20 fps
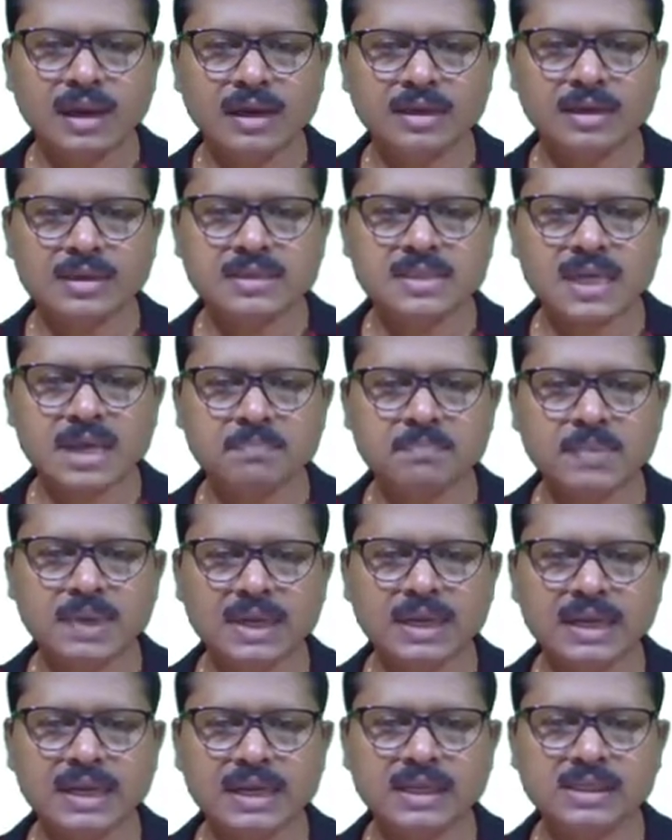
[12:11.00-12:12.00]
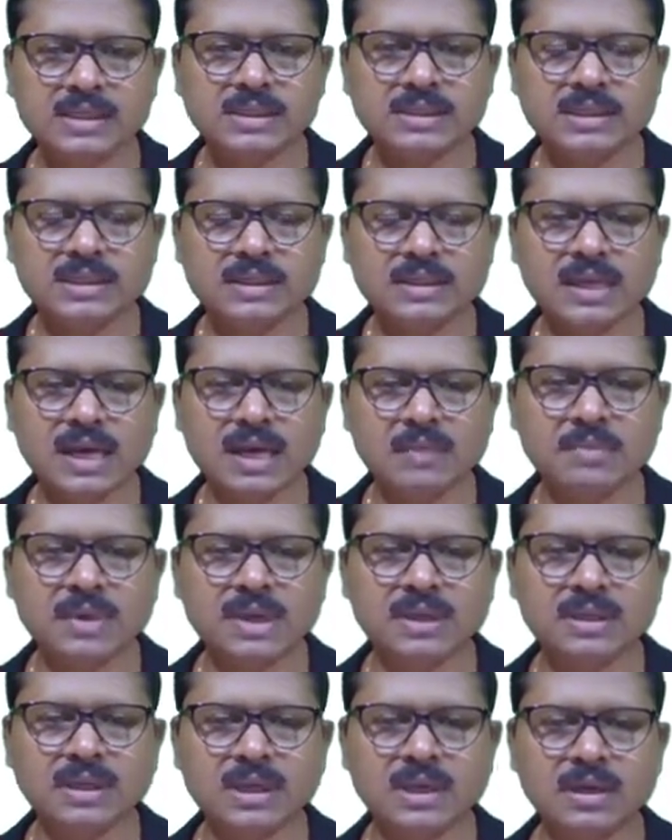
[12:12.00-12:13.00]
And the sample gas is
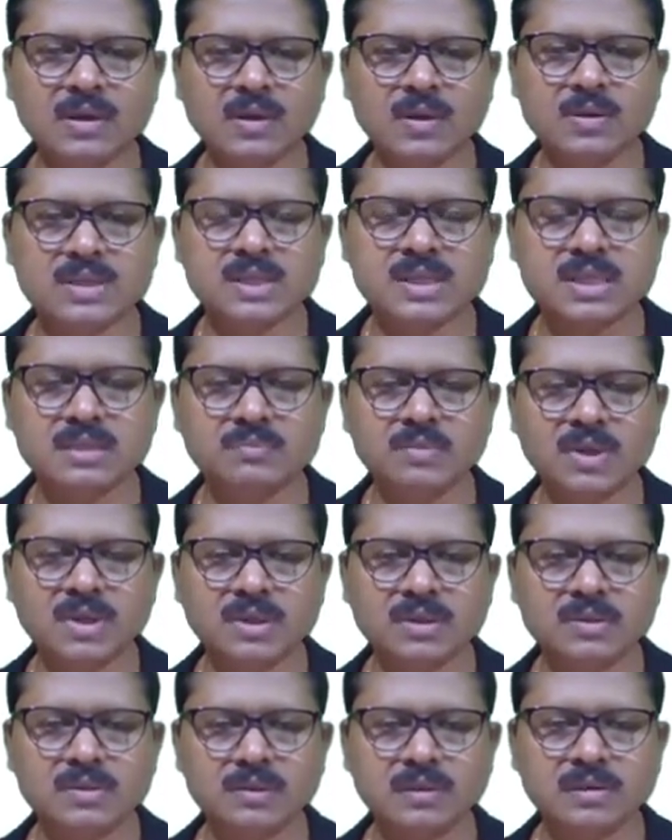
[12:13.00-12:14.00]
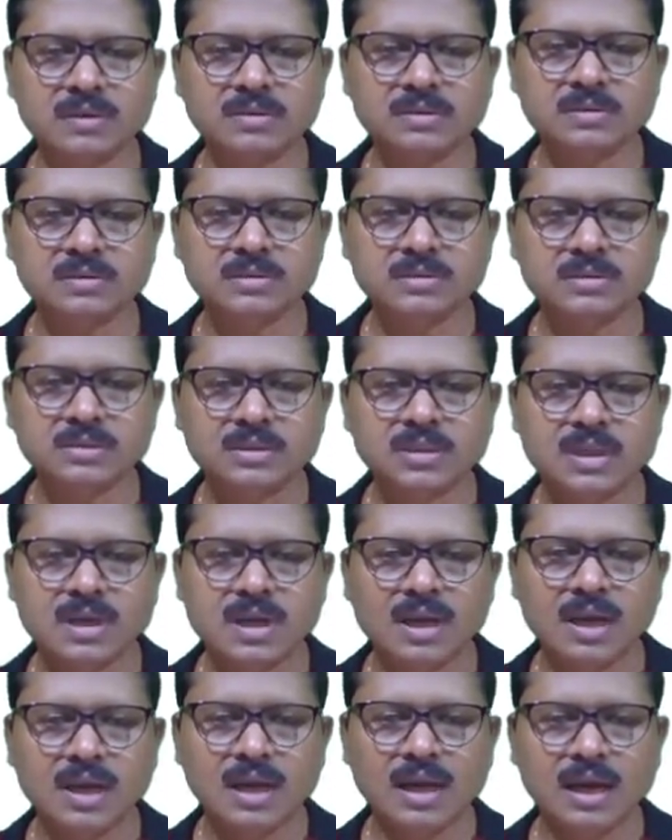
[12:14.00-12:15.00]
having the oxygen molecule,
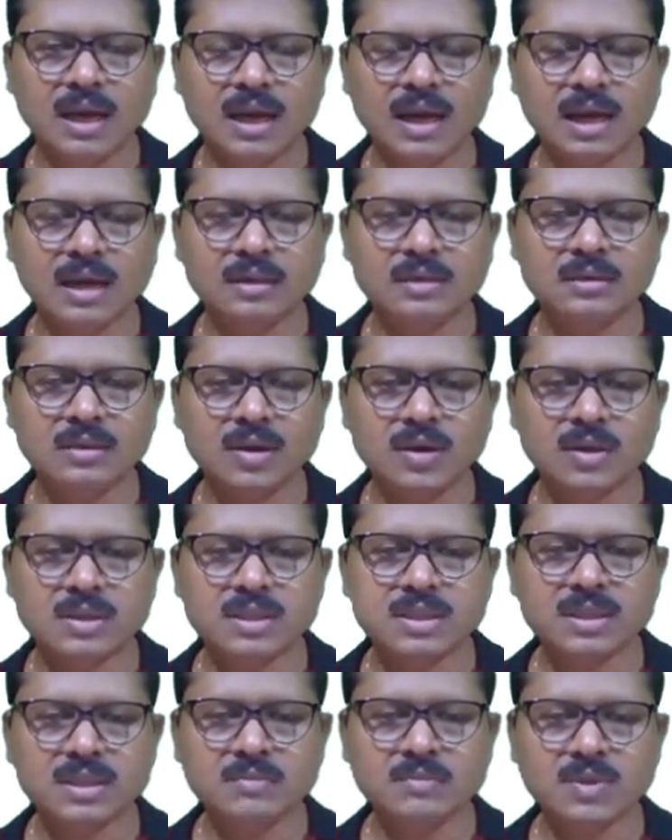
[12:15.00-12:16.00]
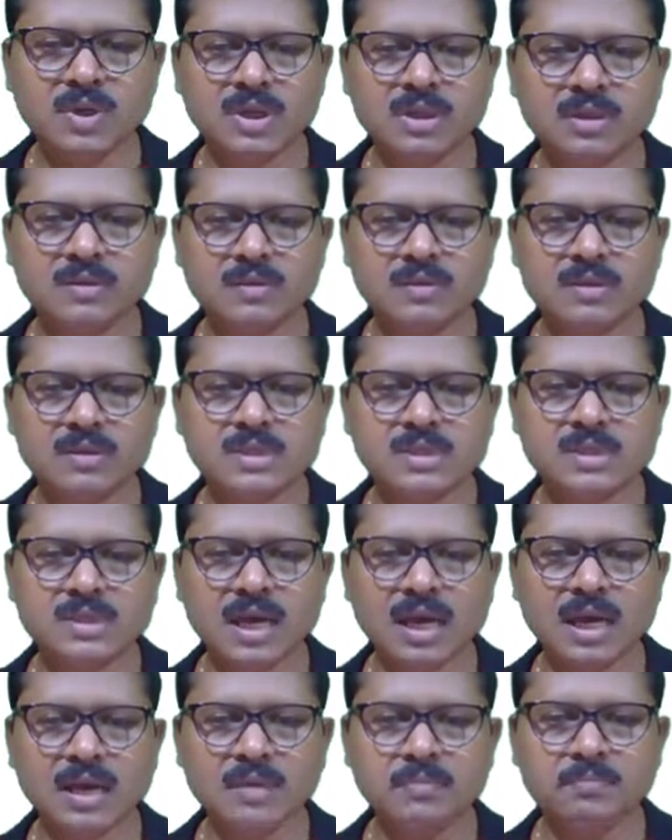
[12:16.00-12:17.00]
and oxygen molecules
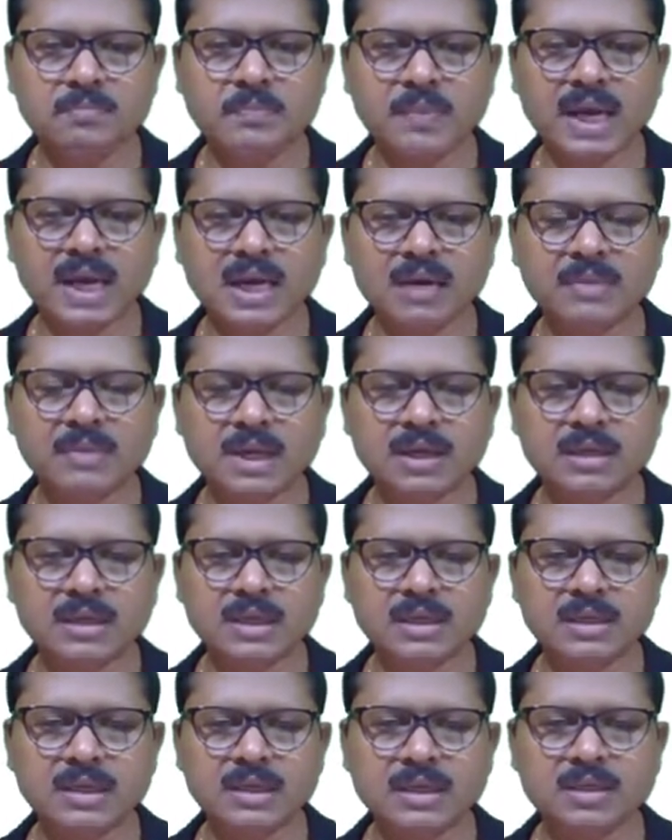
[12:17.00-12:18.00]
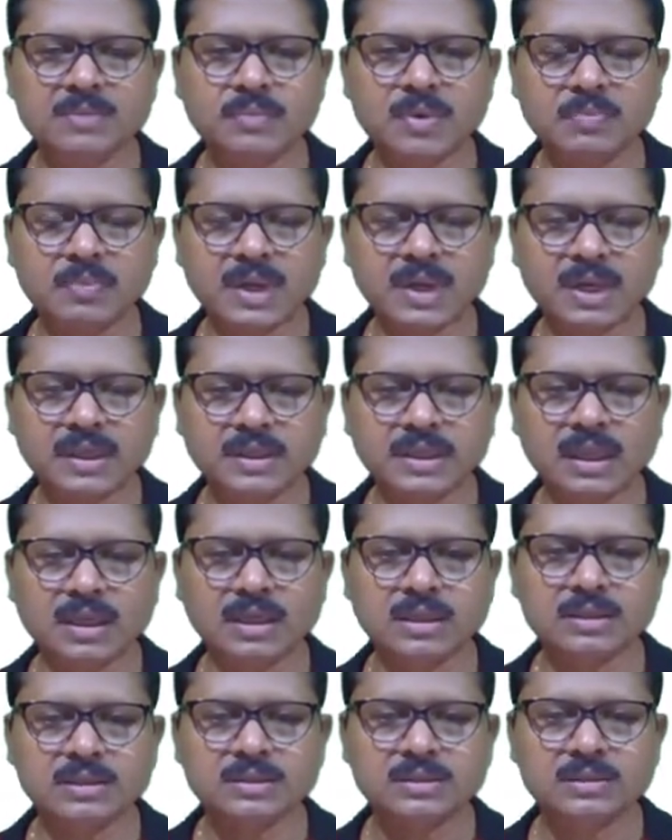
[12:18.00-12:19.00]
have paramagnetic
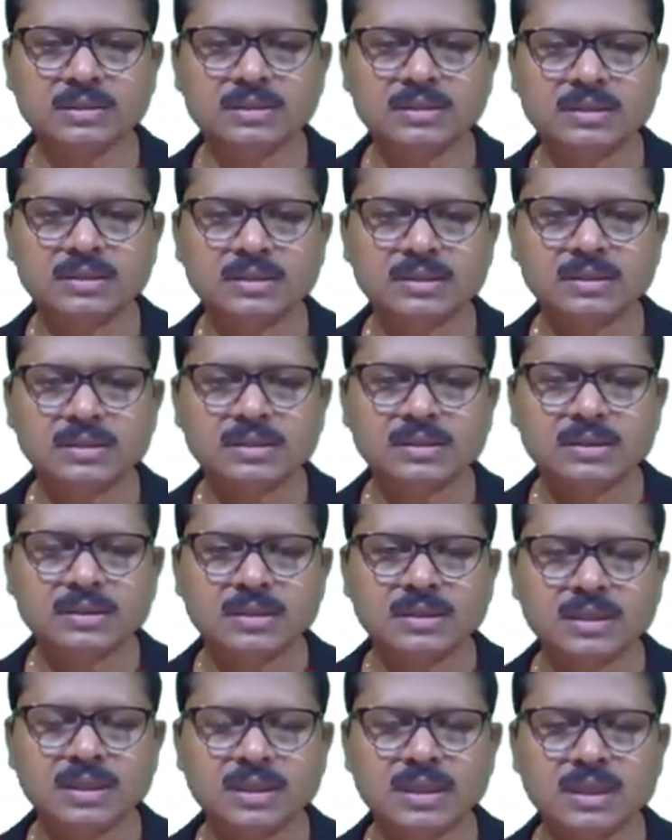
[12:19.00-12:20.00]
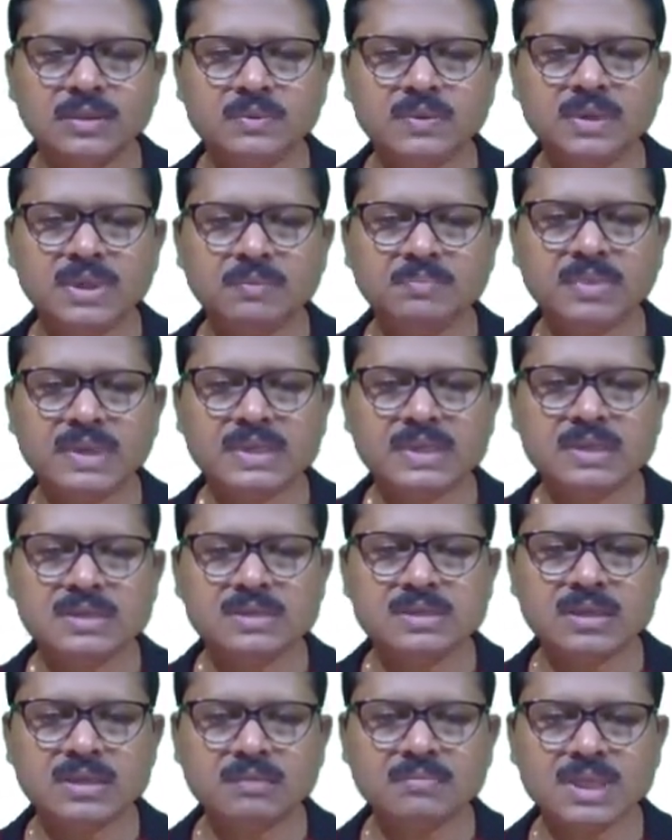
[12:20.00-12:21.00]
property. Due to the
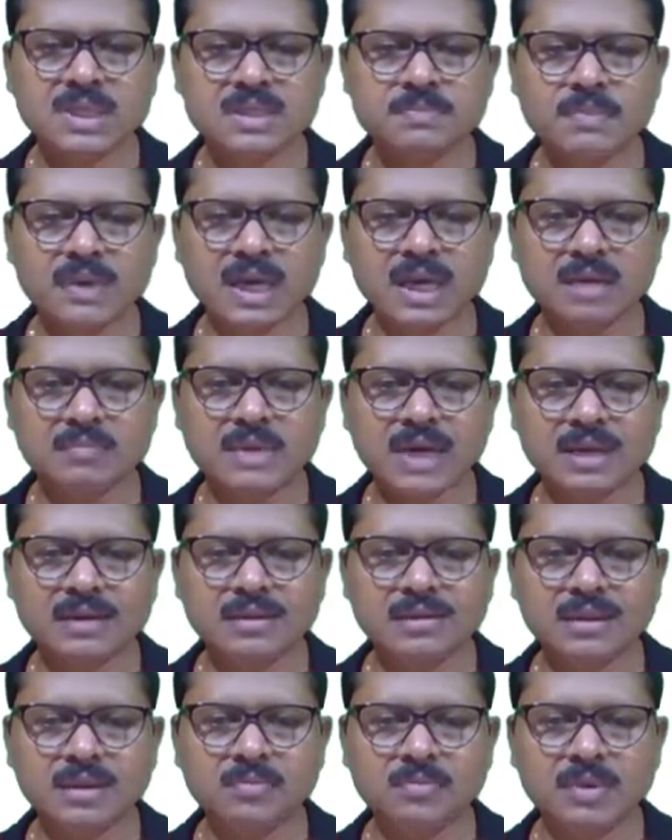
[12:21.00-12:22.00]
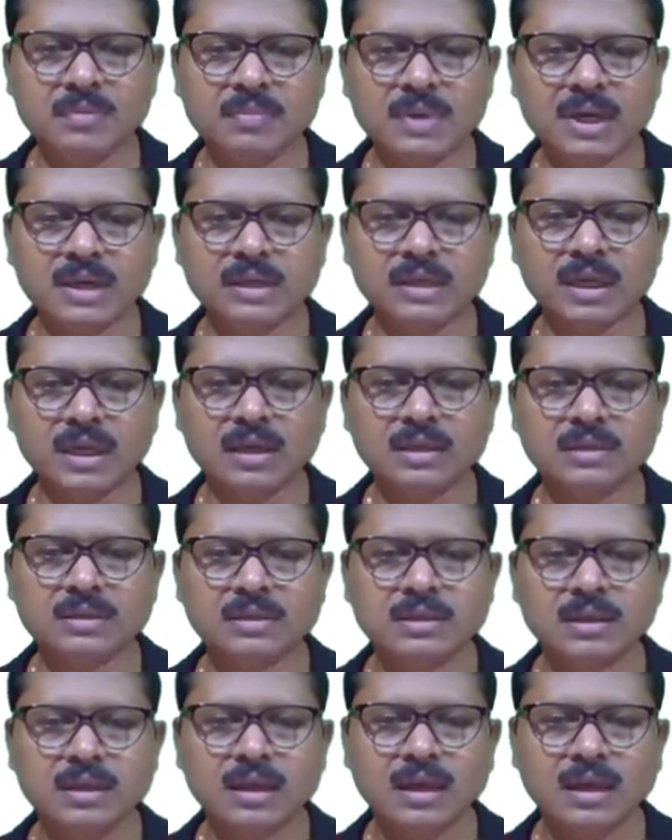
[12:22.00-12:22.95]
presence of this paramagnetic property,